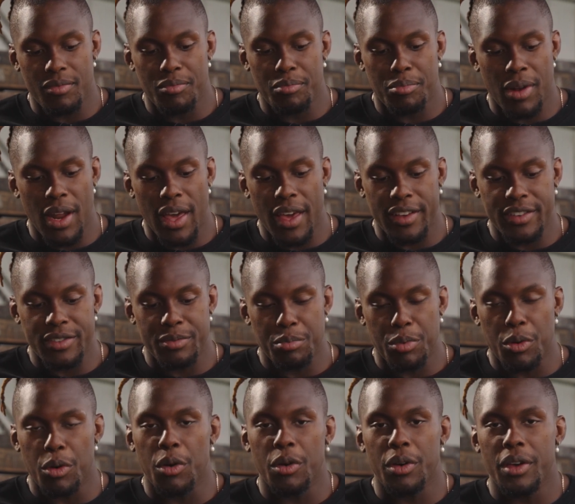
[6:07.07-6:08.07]
playing
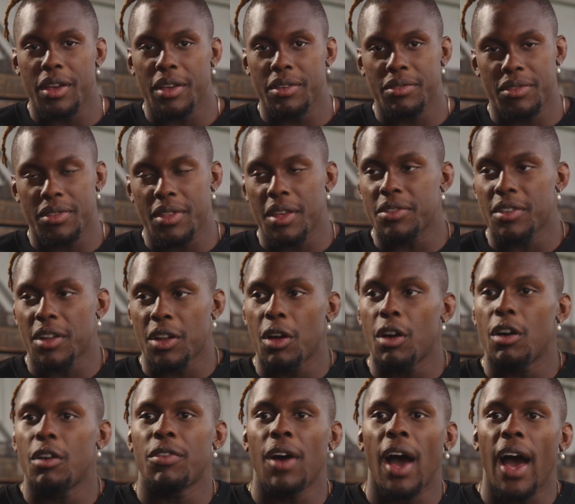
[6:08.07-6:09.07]
sport there's a lot
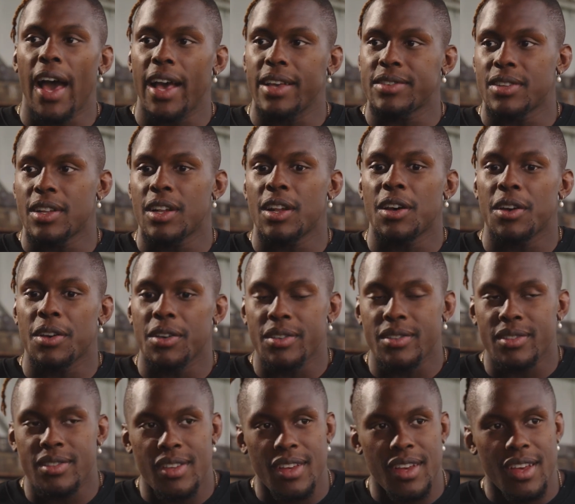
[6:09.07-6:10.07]
of highs and
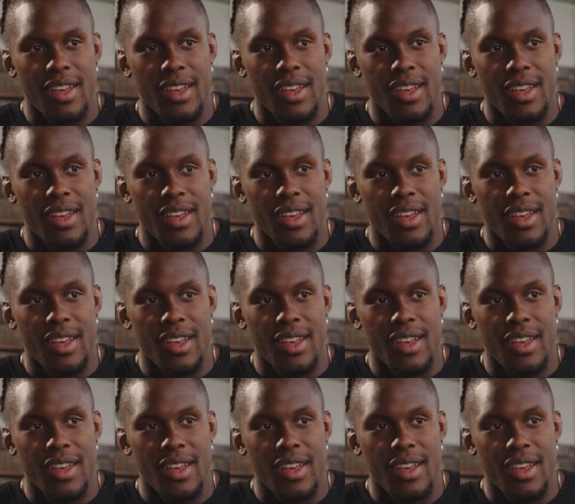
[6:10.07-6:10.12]
lows,